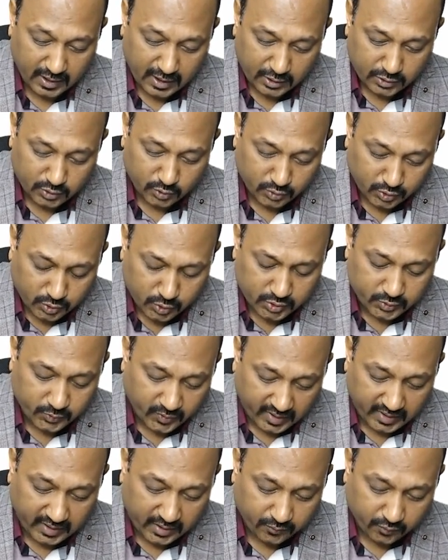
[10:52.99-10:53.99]
So
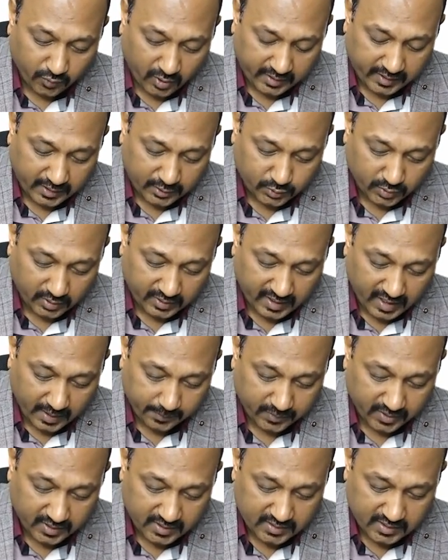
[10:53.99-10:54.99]
usually what actually
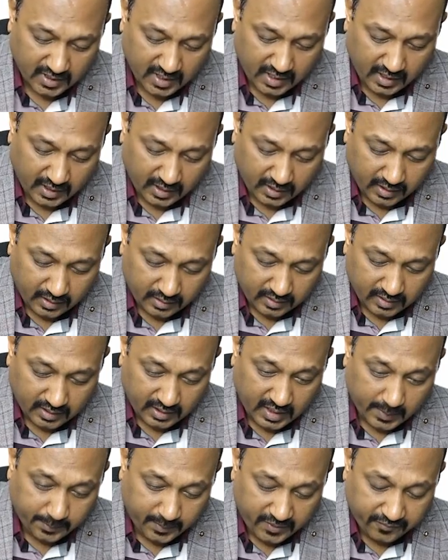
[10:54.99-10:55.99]
happens, the
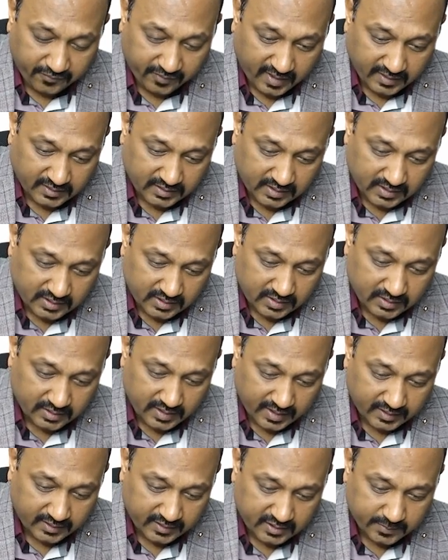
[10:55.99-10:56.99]
epiphysis
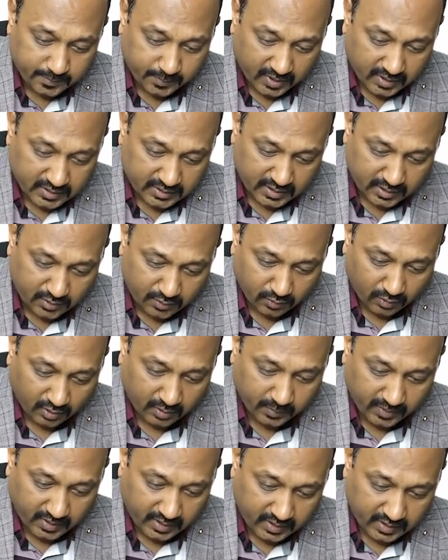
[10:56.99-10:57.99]
that is present
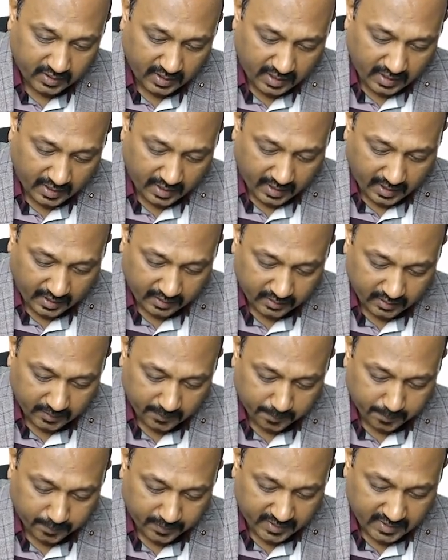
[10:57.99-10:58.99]
normally at the
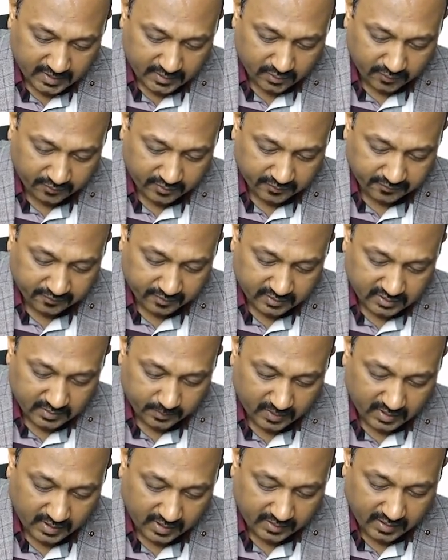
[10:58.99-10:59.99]
base of the first
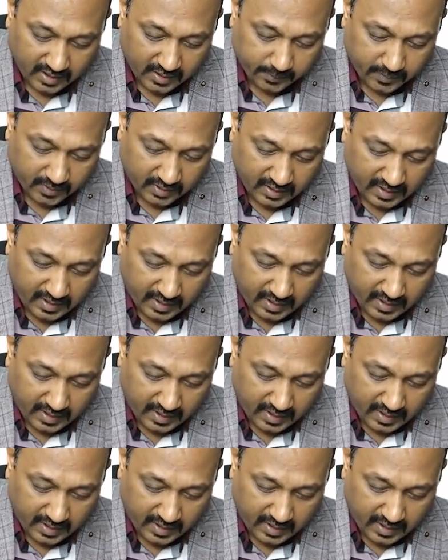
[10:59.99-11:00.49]
metacarpal